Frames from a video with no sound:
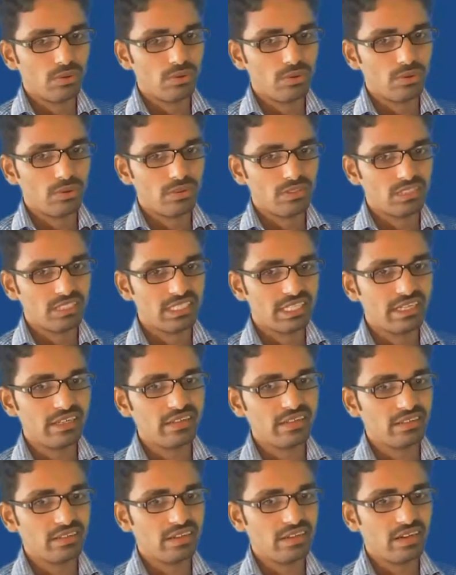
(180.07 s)
Z
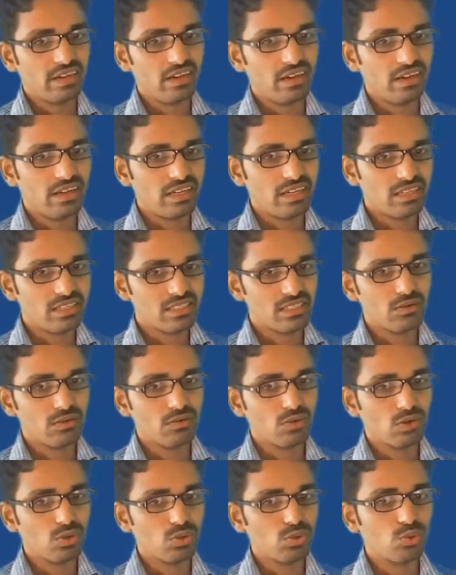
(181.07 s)
is
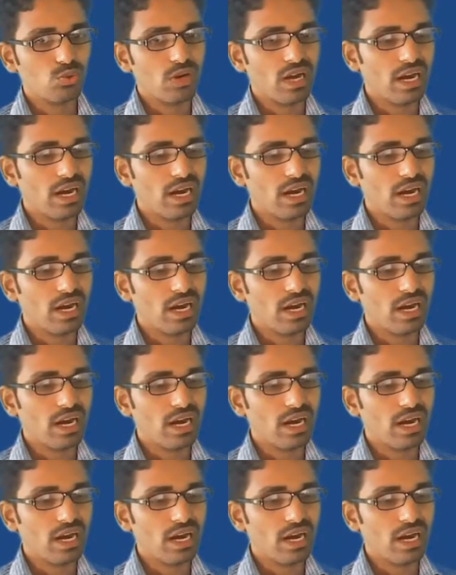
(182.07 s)
equal to under